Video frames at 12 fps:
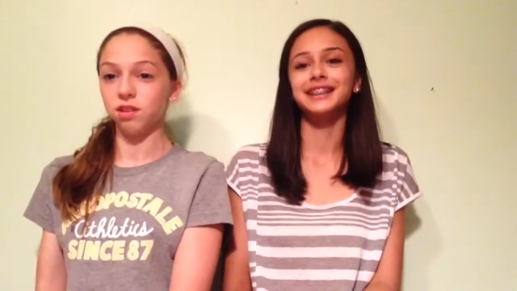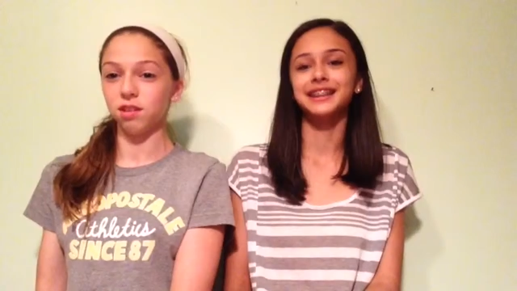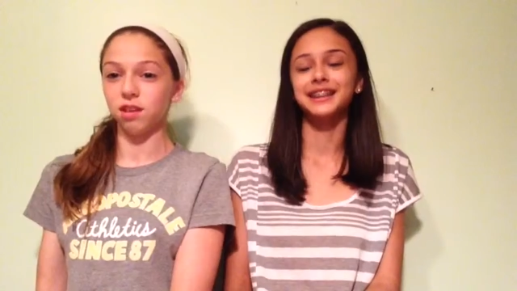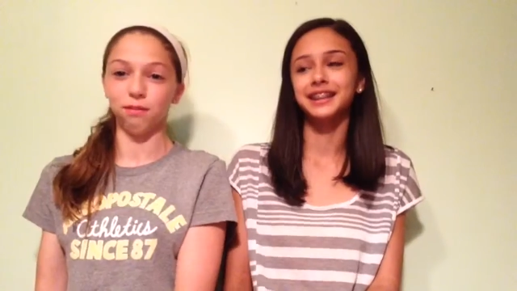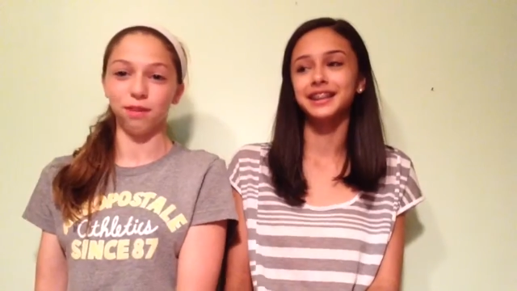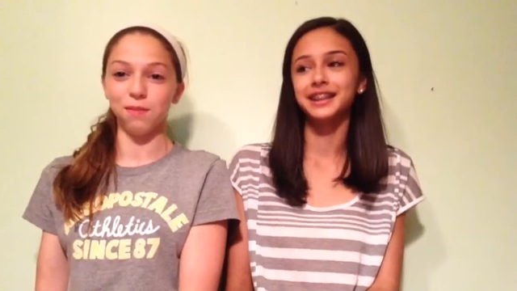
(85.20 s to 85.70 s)

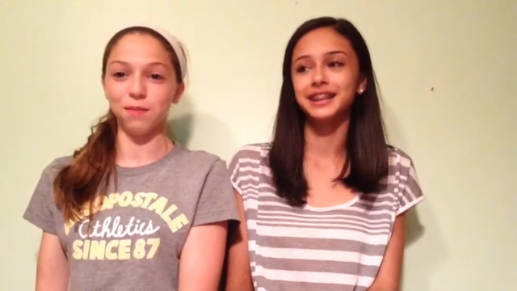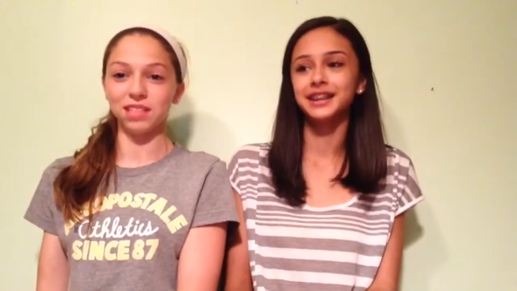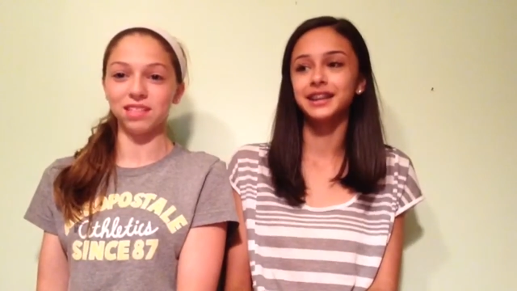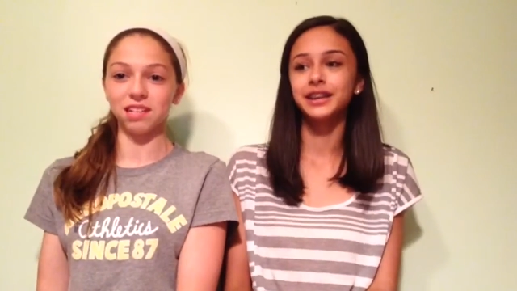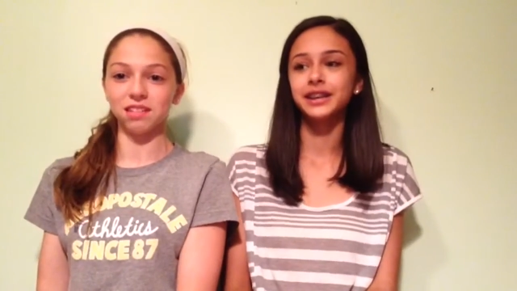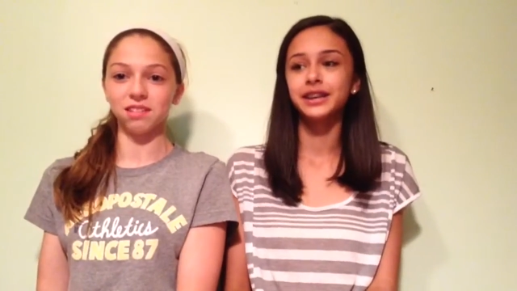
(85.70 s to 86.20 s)
Speaker 1: if that makes
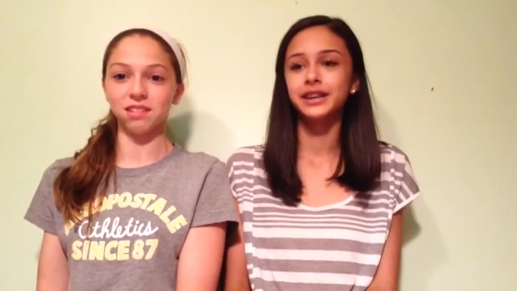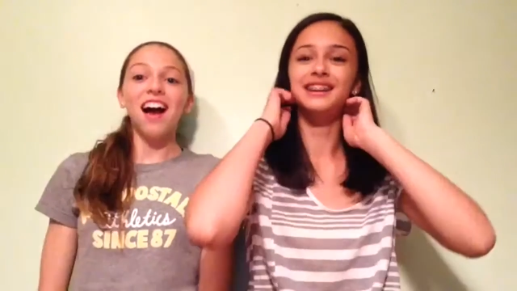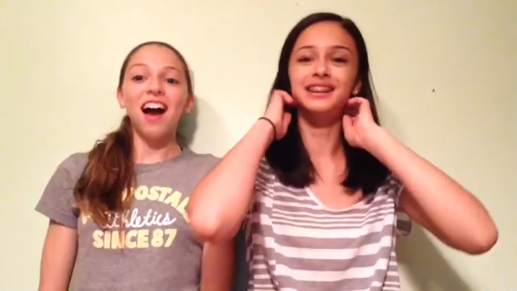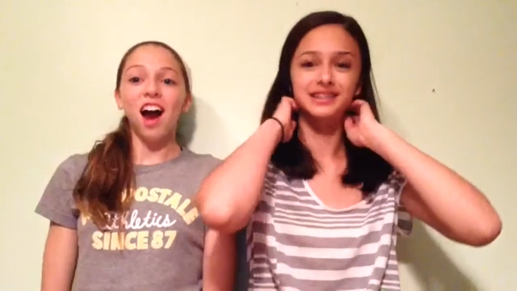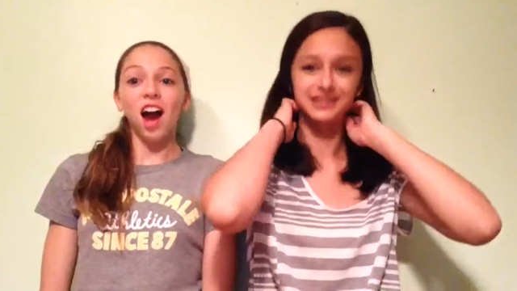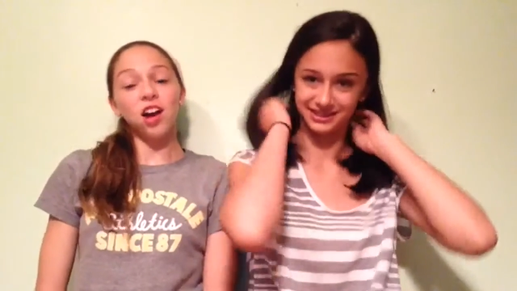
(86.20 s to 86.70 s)
sense
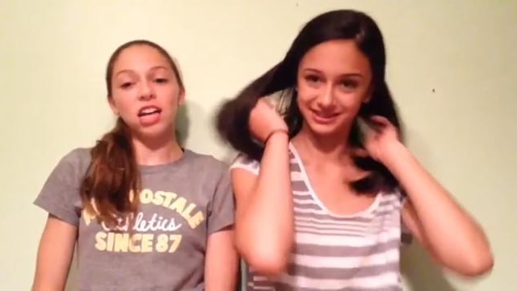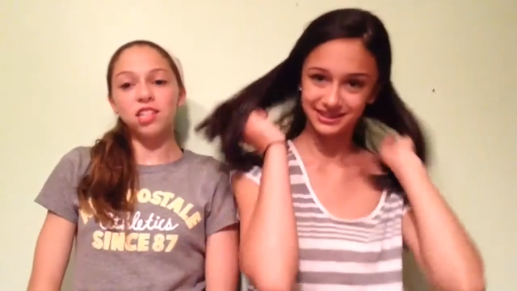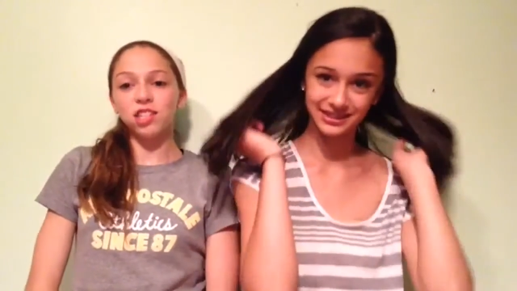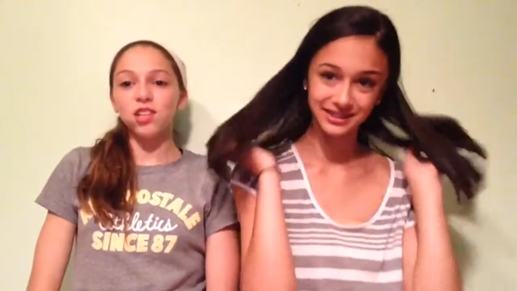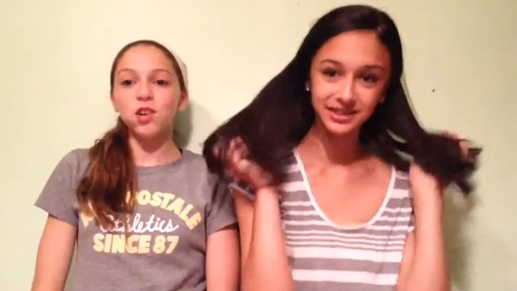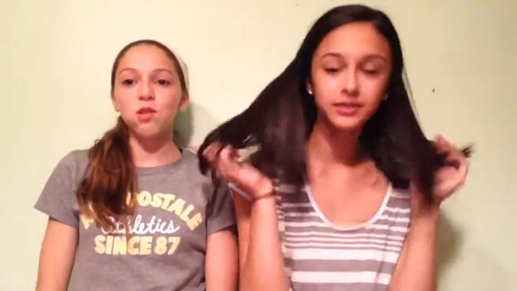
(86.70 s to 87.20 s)
Alright,
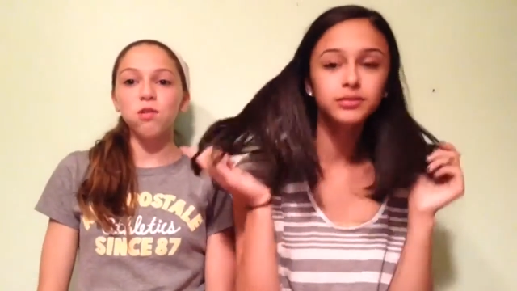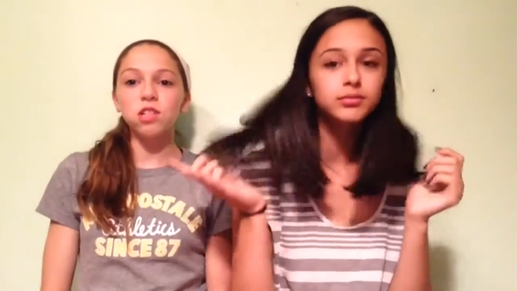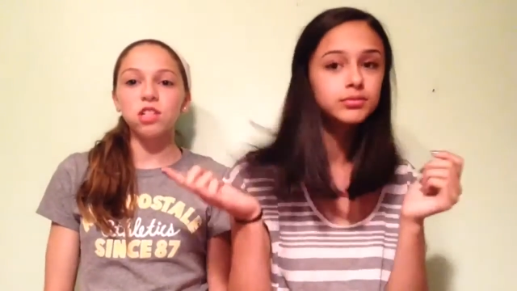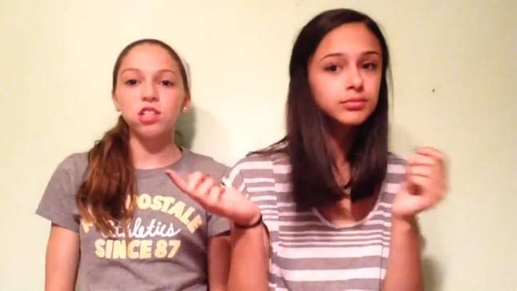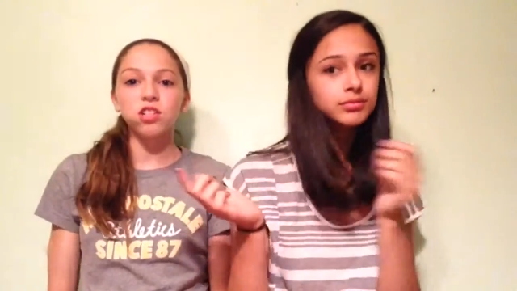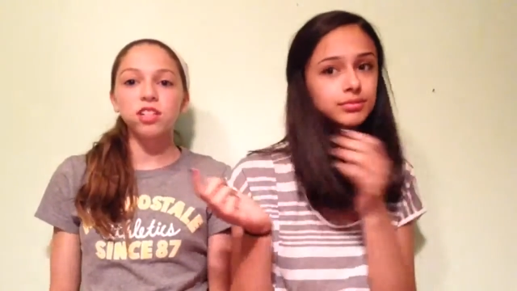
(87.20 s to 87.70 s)
so
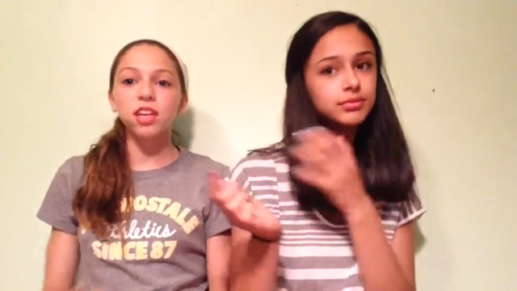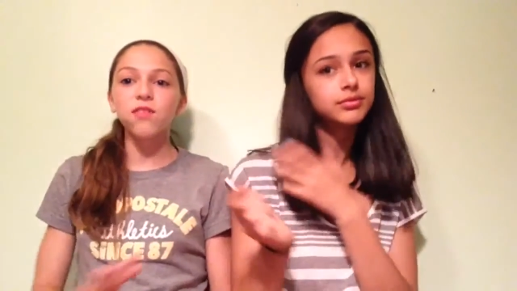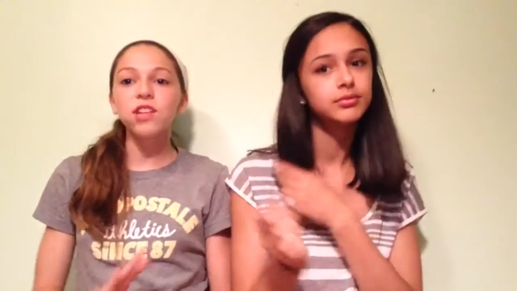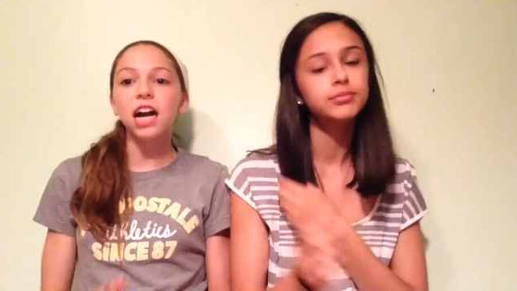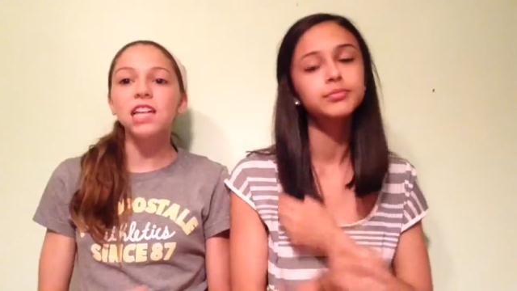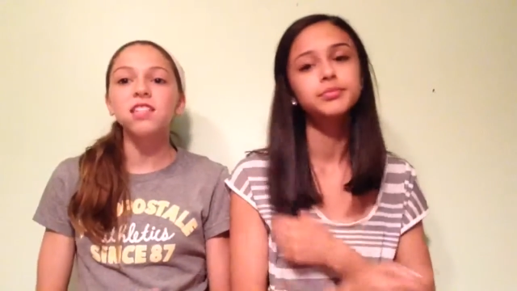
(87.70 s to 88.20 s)
just to give
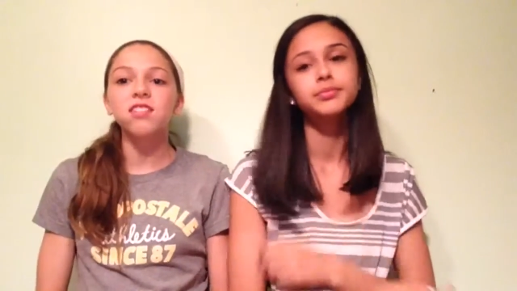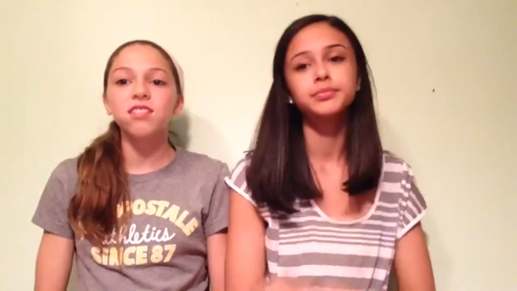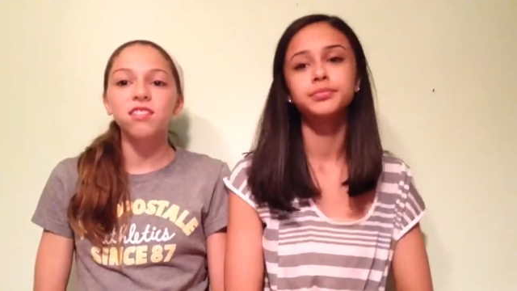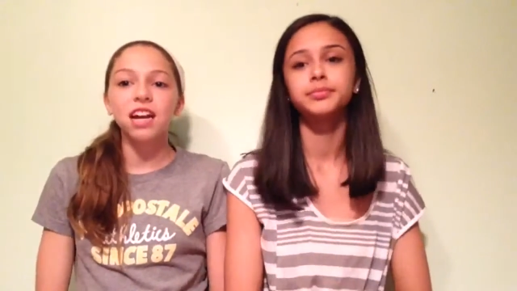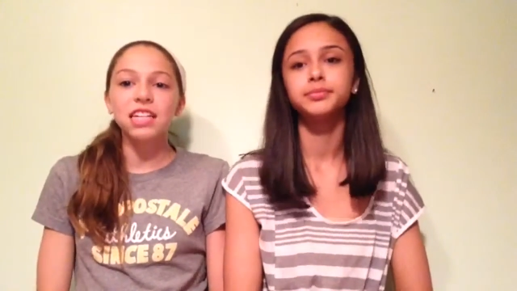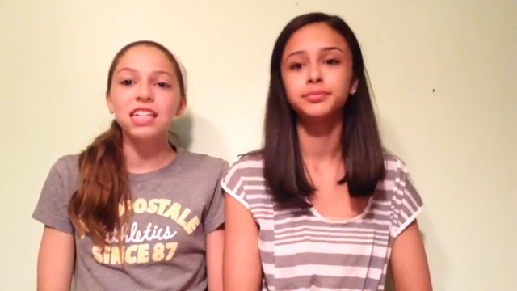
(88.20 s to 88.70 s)
you guys a little
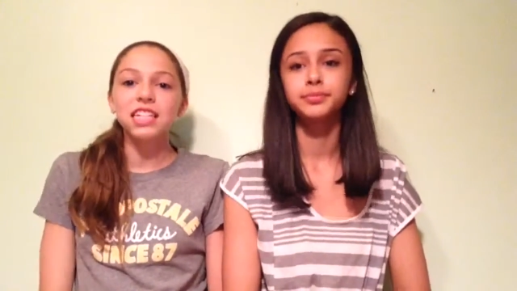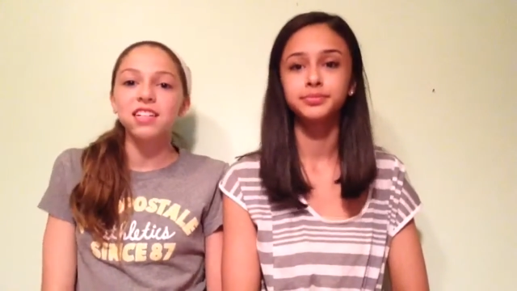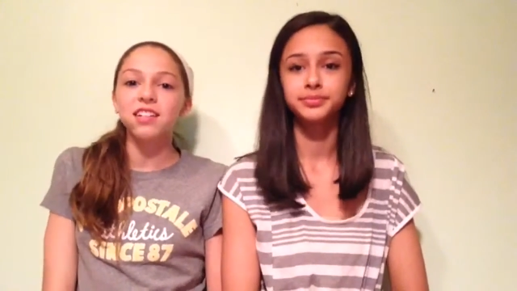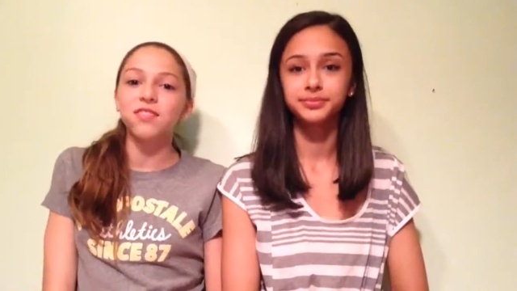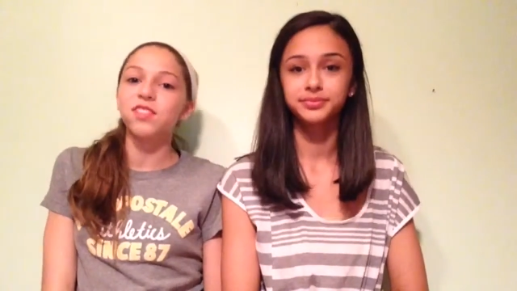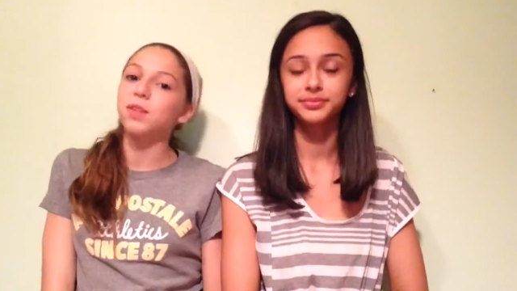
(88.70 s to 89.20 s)

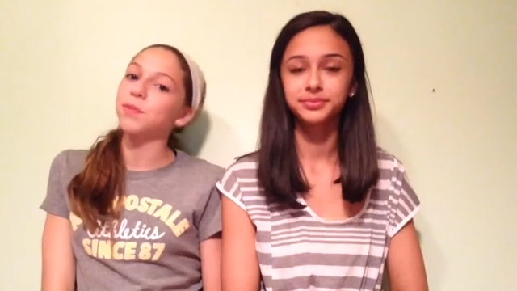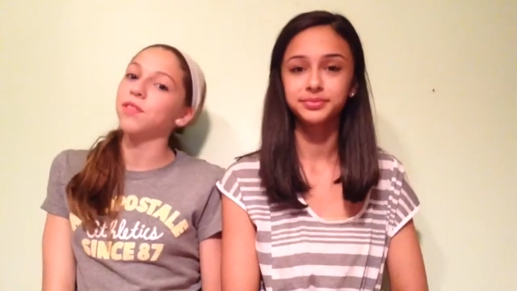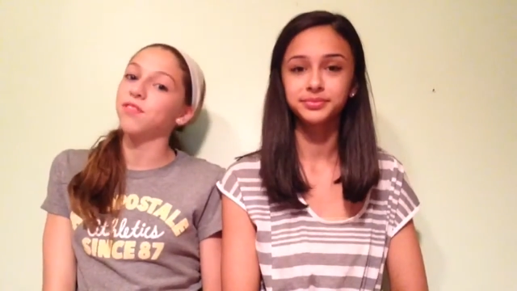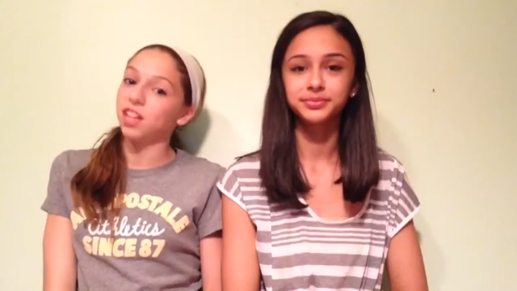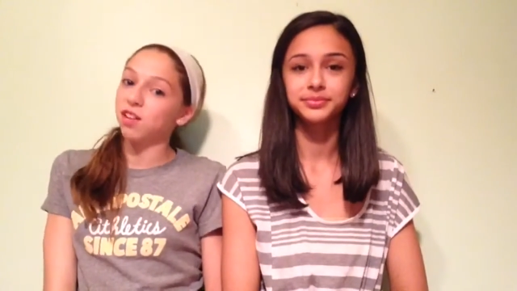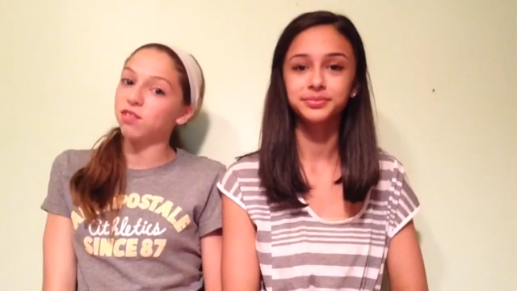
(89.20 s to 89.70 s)
idea of some of the
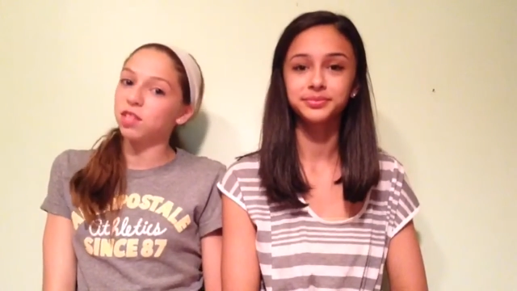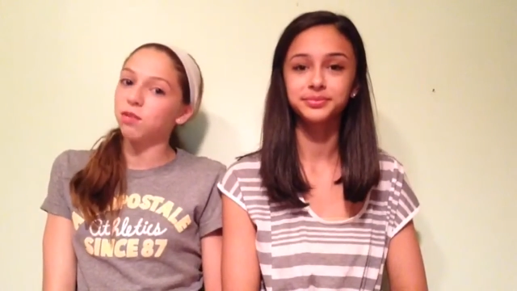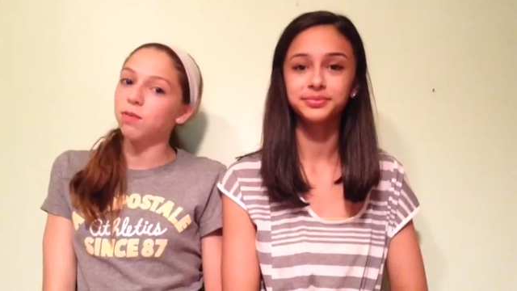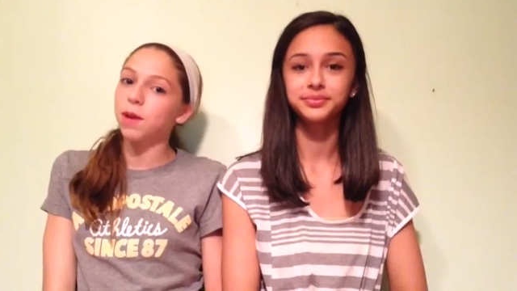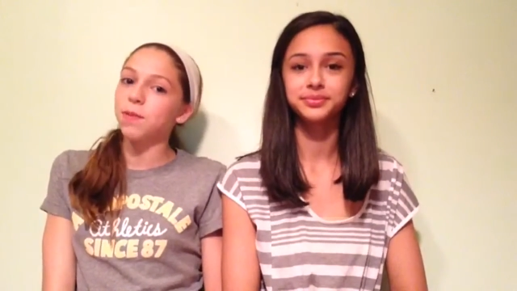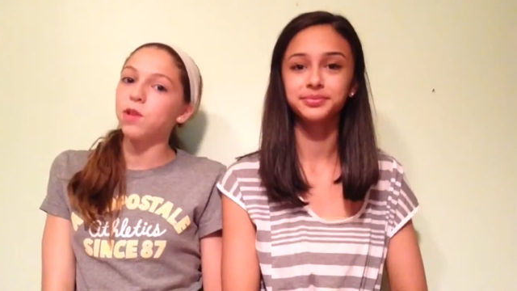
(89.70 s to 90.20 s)
videos that we
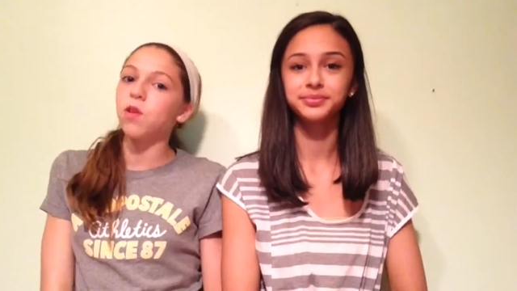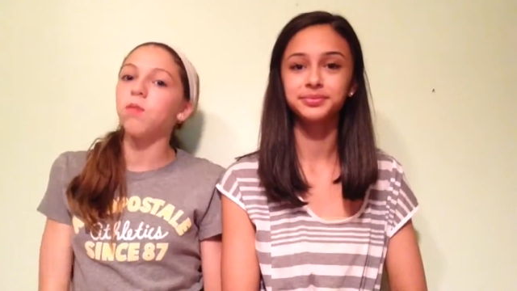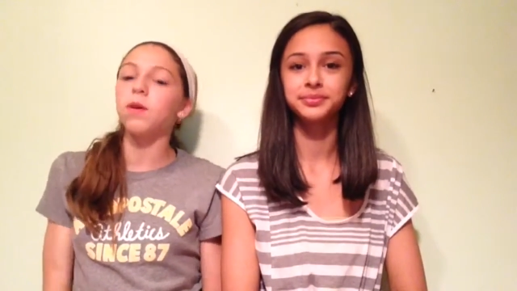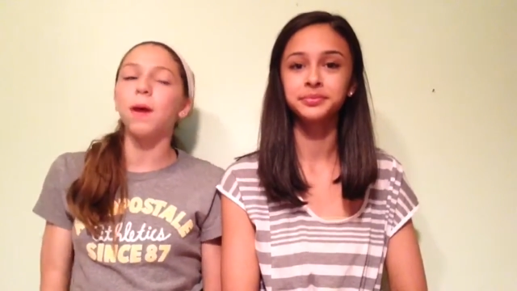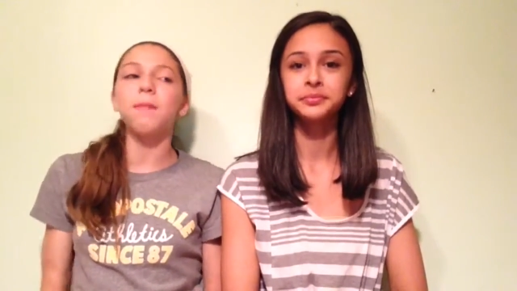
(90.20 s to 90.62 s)
might be doing, we might